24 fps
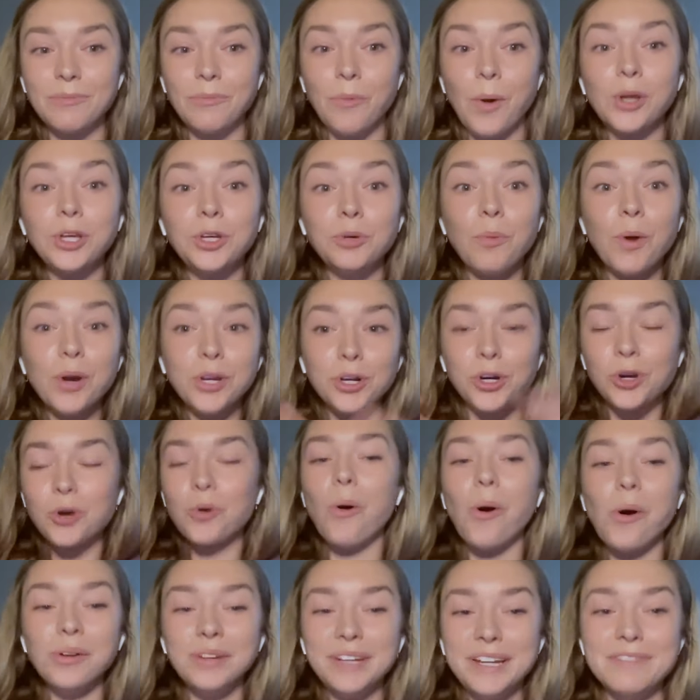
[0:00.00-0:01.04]
what you want your
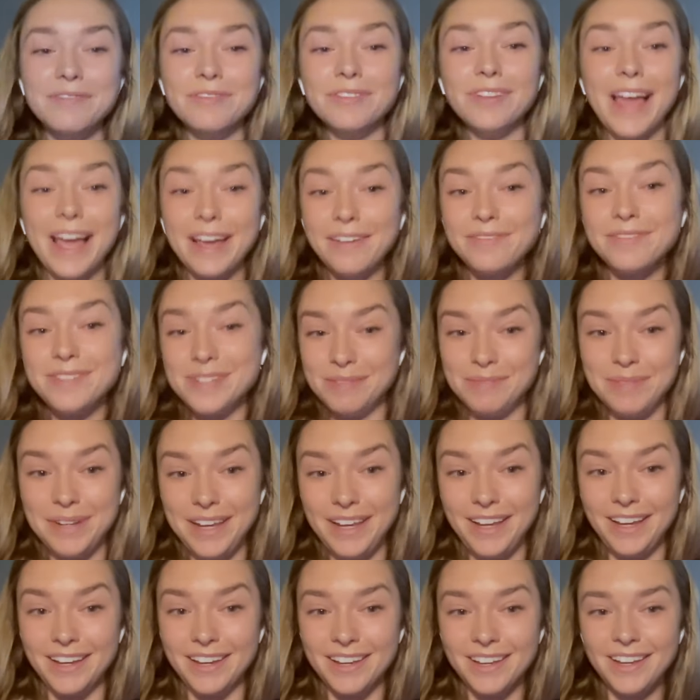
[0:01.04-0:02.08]
quality of life to
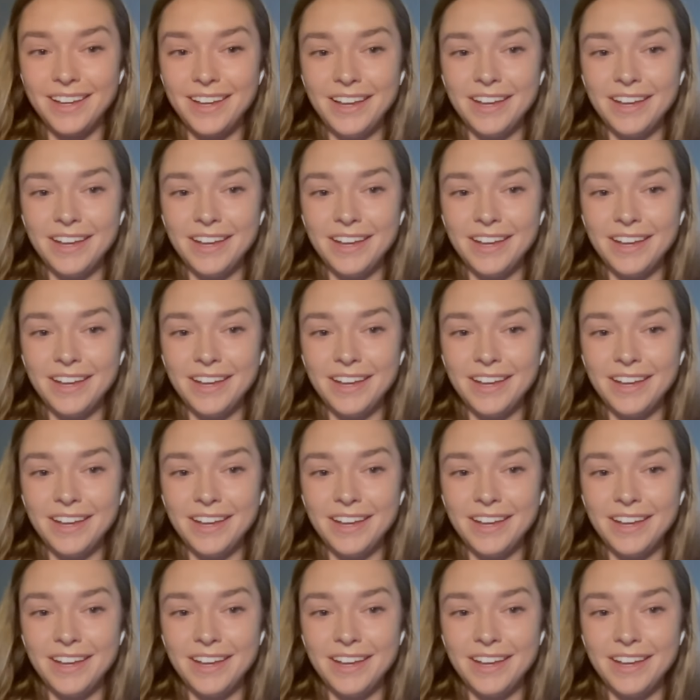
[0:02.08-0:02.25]
be.